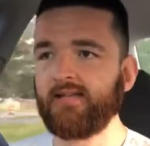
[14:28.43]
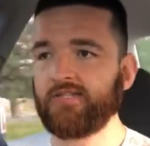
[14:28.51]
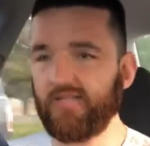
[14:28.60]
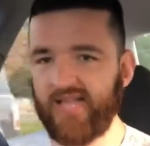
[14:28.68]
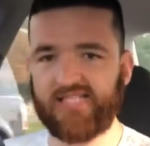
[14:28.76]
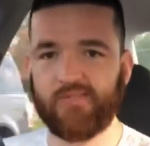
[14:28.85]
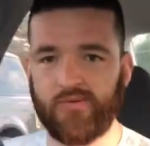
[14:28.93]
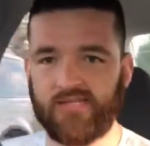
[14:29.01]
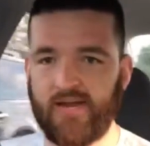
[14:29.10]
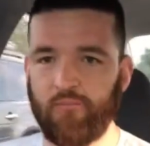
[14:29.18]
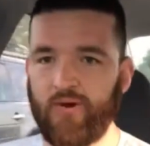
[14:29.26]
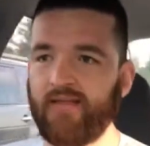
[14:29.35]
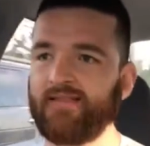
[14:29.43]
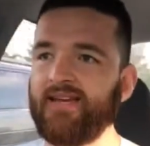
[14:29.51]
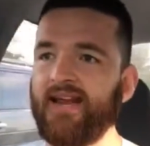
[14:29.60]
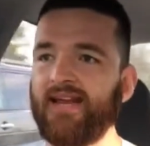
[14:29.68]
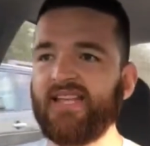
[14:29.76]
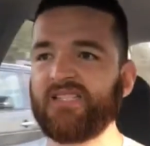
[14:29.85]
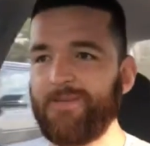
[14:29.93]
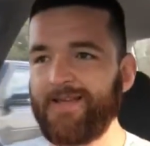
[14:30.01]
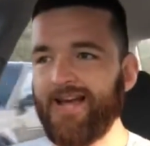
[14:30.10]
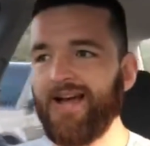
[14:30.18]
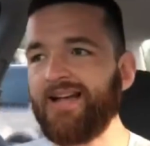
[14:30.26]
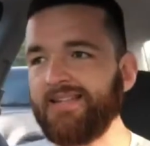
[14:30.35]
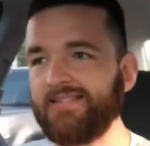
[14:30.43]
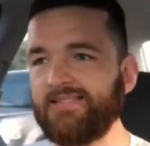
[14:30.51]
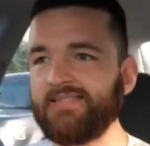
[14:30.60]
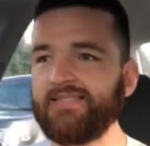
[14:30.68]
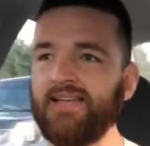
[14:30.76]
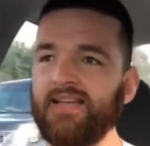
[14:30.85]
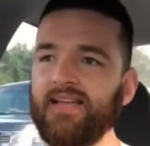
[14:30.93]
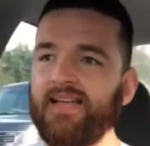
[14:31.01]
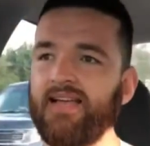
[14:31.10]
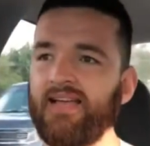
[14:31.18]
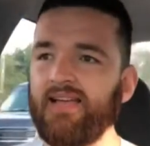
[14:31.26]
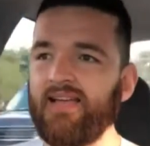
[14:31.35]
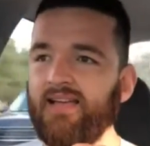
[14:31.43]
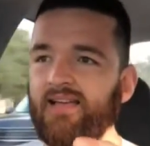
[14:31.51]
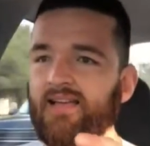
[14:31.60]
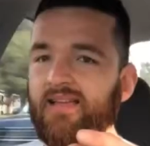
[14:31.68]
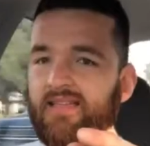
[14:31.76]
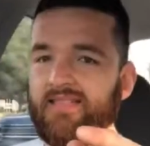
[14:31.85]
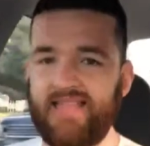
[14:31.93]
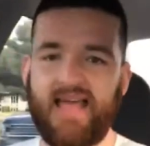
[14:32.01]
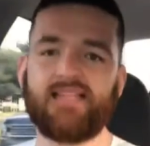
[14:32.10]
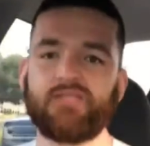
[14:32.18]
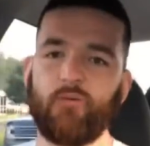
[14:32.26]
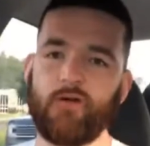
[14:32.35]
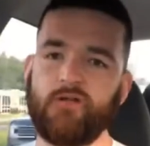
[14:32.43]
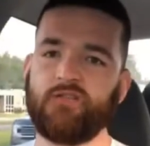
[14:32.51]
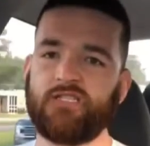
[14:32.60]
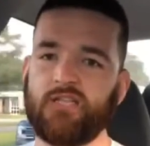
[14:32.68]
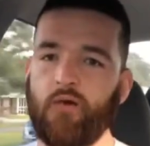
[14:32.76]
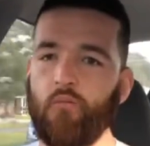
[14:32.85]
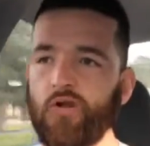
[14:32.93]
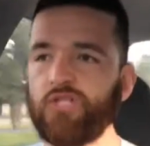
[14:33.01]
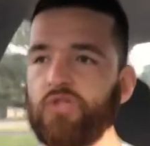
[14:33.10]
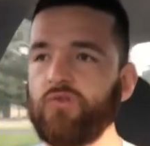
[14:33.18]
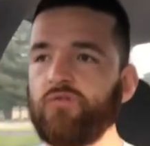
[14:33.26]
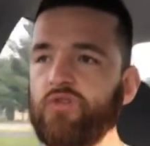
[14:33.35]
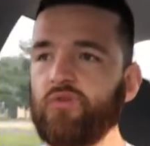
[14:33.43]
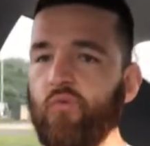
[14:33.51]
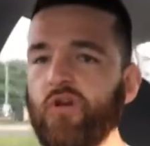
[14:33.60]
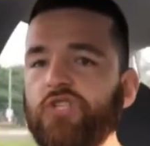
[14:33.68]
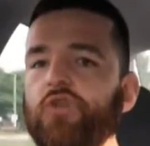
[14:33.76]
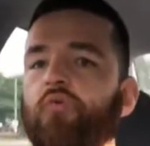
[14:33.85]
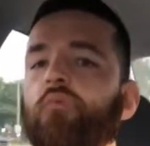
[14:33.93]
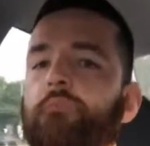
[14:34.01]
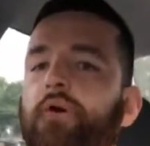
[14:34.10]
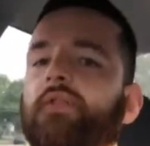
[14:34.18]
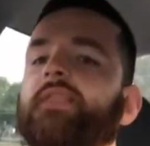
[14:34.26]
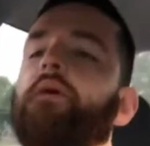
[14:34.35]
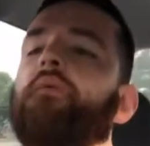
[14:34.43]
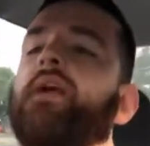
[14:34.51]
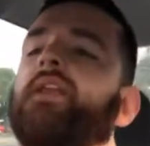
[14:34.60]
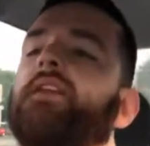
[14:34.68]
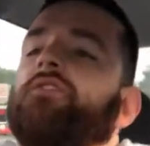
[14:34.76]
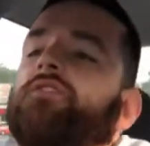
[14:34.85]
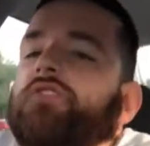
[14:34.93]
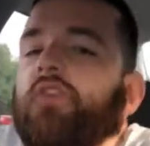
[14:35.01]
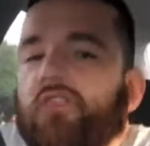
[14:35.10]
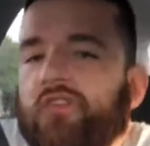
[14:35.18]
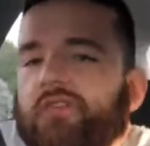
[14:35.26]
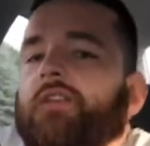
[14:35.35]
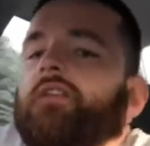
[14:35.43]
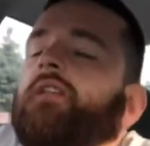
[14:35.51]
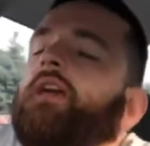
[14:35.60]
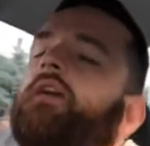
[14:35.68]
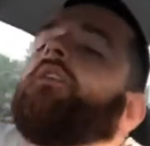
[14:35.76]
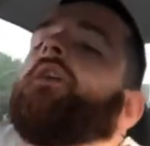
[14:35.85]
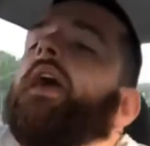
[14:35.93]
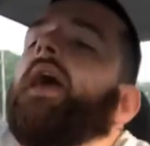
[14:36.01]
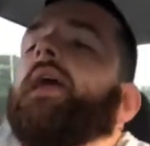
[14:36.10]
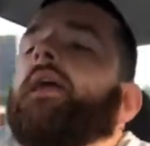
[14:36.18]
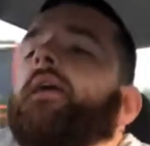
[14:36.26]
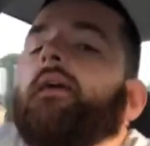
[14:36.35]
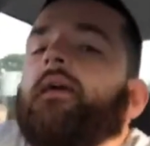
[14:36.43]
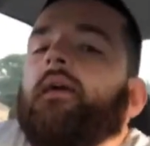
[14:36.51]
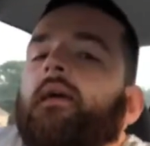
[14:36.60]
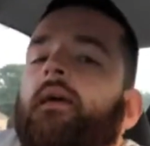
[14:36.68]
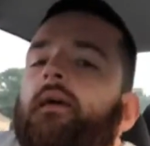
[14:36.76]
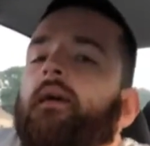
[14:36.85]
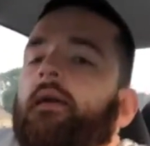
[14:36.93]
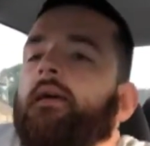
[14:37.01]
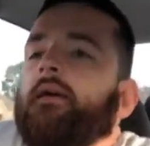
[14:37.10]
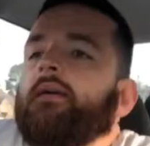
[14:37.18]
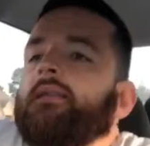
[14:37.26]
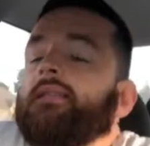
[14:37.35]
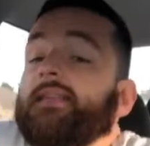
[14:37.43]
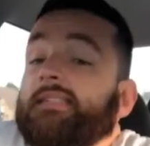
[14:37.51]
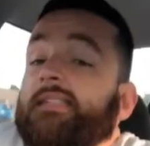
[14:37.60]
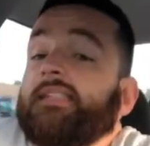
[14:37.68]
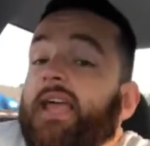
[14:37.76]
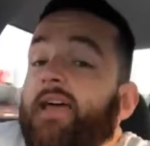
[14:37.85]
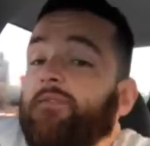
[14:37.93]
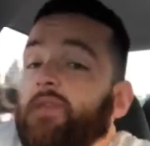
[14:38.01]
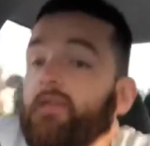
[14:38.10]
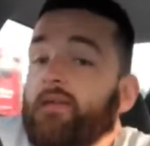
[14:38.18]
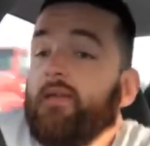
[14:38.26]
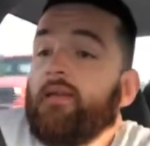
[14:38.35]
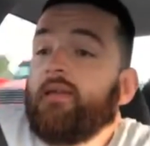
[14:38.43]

So that's the reason I'm ranting on it, is because that's where you start. Once you put that weight on your shoulders and you're like, okay, this is heavy,